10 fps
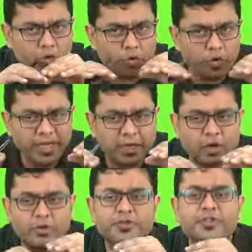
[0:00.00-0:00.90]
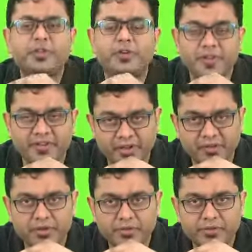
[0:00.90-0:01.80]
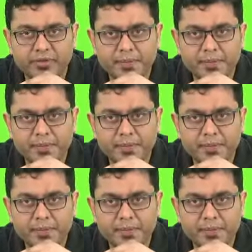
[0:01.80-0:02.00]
only across the surface levels?